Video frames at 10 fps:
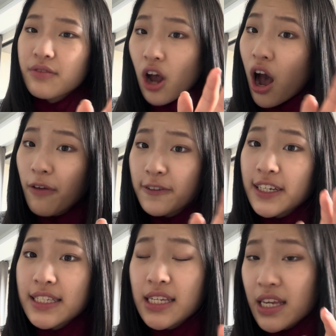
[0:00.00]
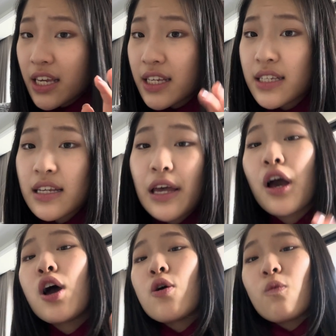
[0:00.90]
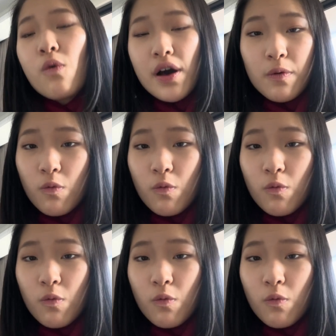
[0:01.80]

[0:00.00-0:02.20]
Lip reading: conflict is, what